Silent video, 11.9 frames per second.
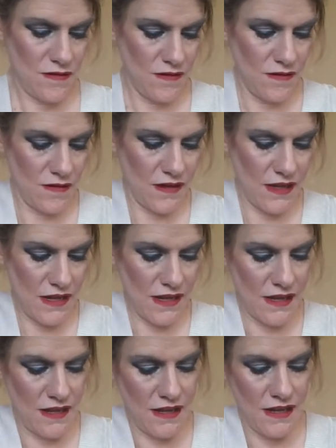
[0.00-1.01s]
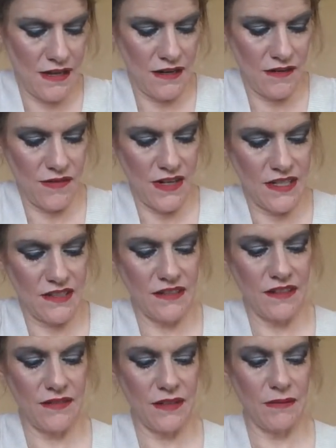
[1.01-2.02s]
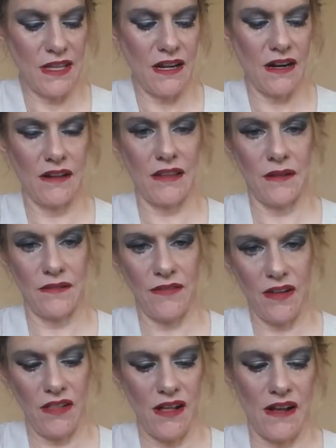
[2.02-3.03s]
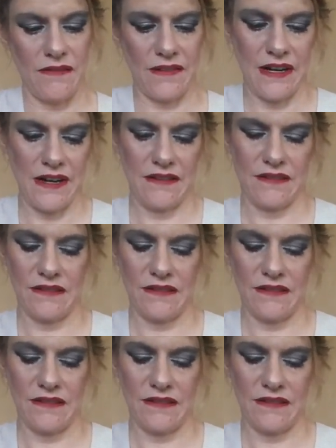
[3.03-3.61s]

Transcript: Okay, now if I just left them there, they would fall off, right?